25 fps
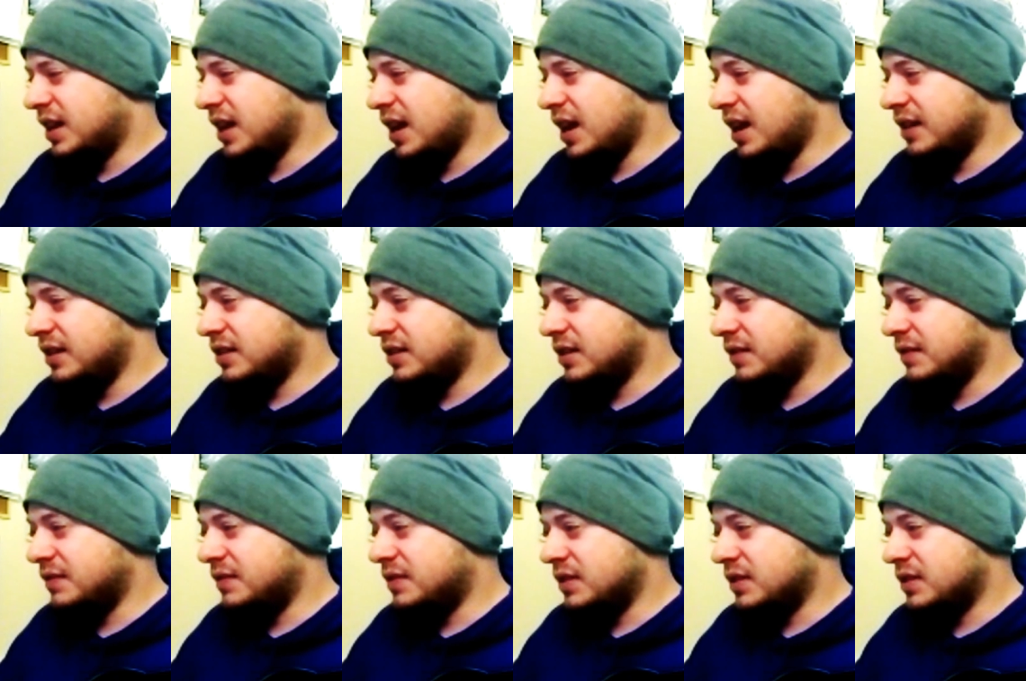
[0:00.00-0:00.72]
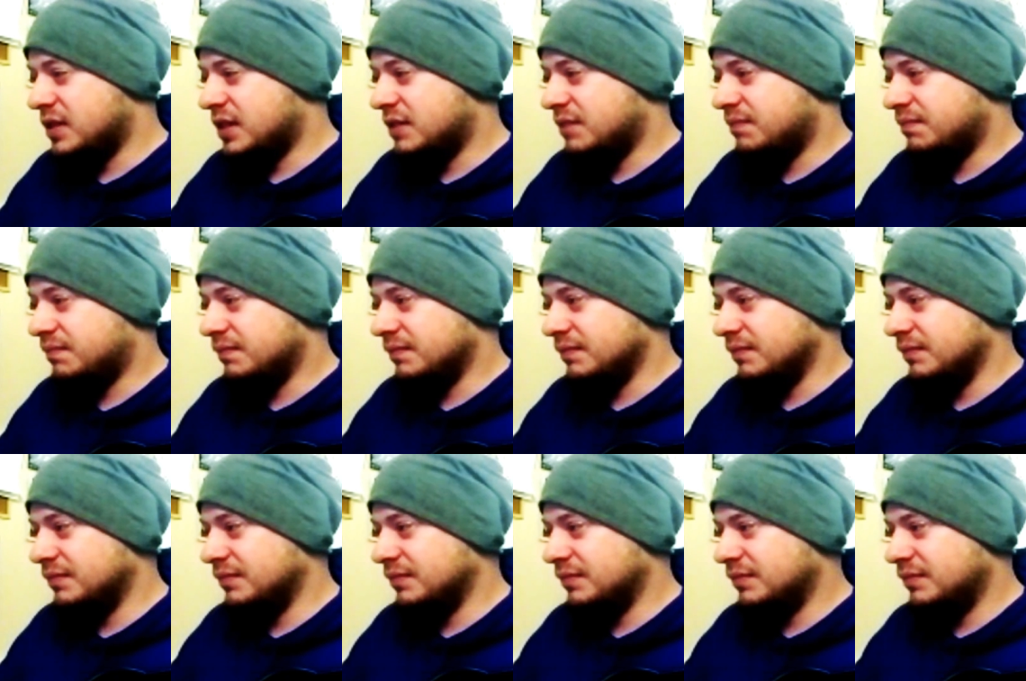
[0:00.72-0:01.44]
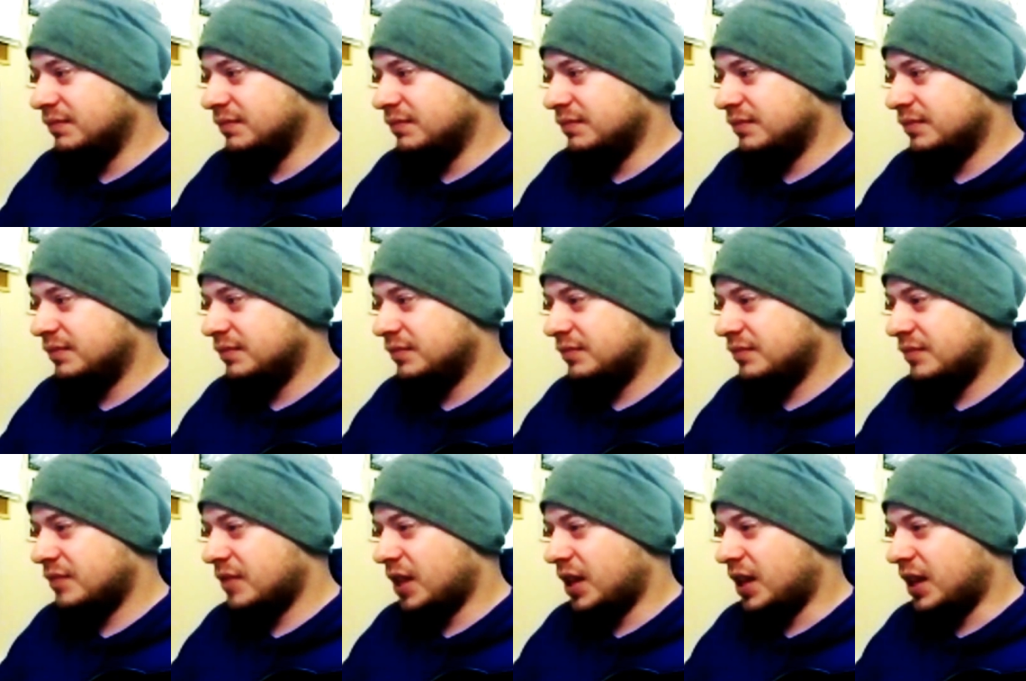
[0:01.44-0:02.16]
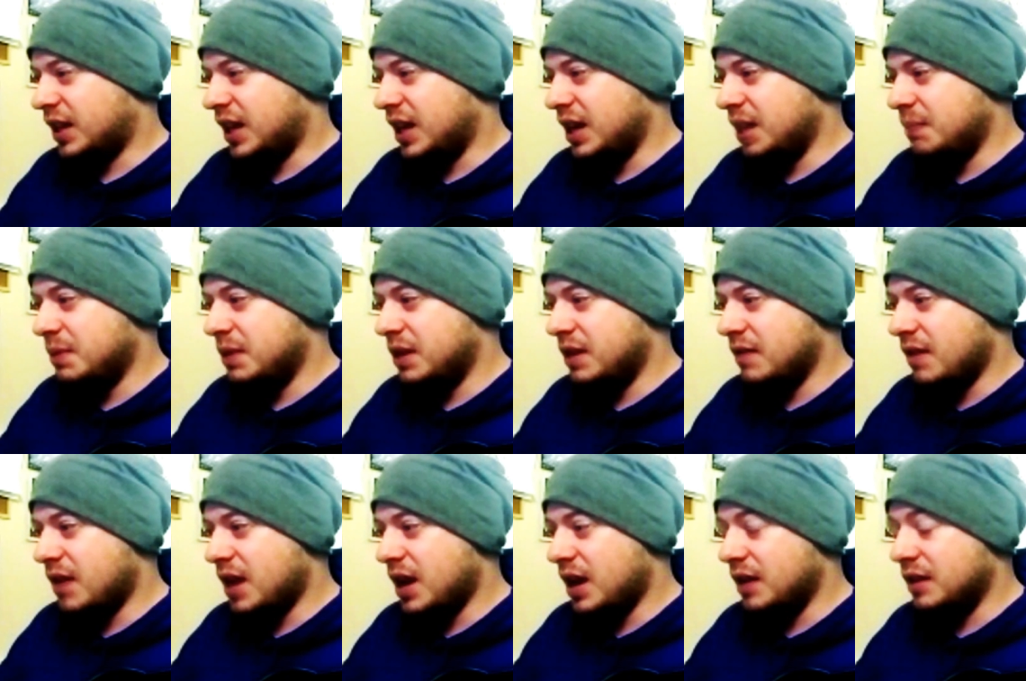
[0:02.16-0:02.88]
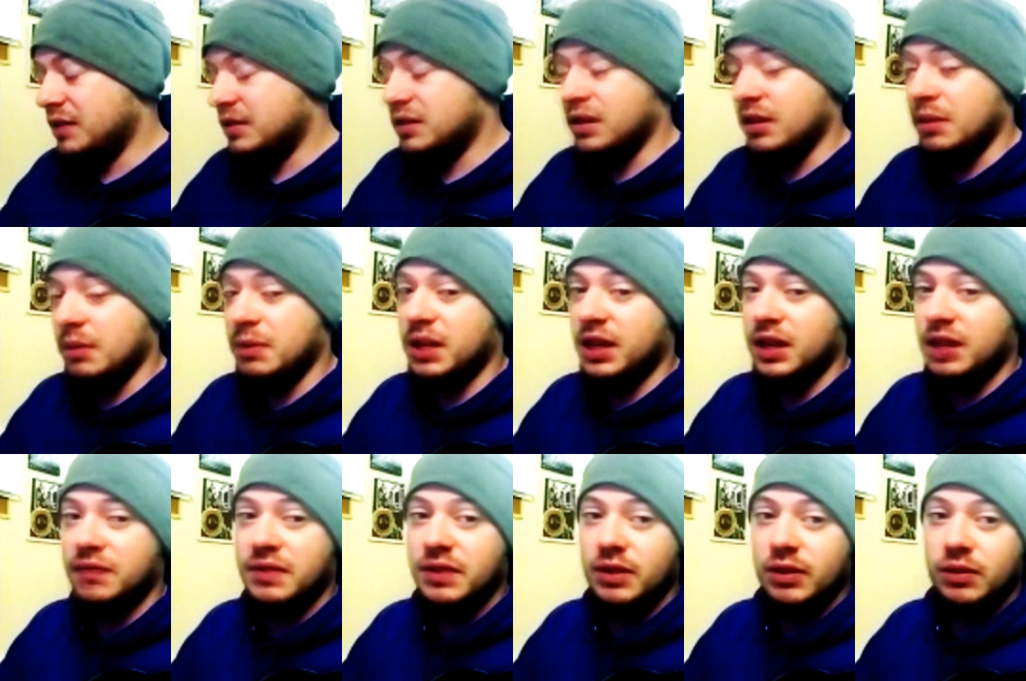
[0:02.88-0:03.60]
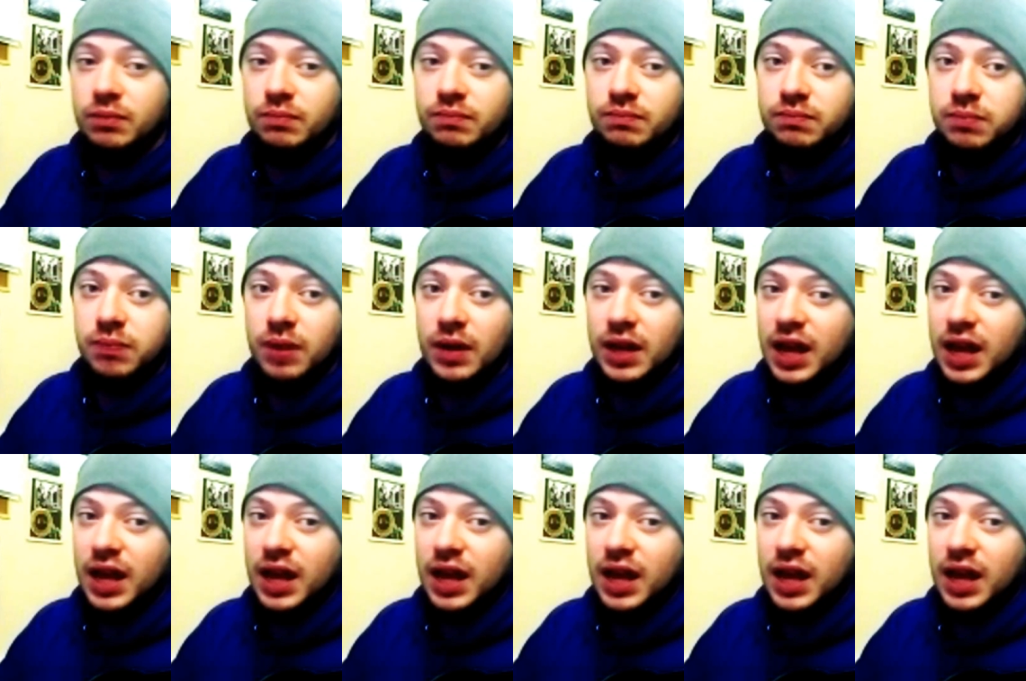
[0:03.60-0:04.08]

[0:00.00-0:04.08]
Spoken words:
It's a case of just keeping your eye out. So, I mean, if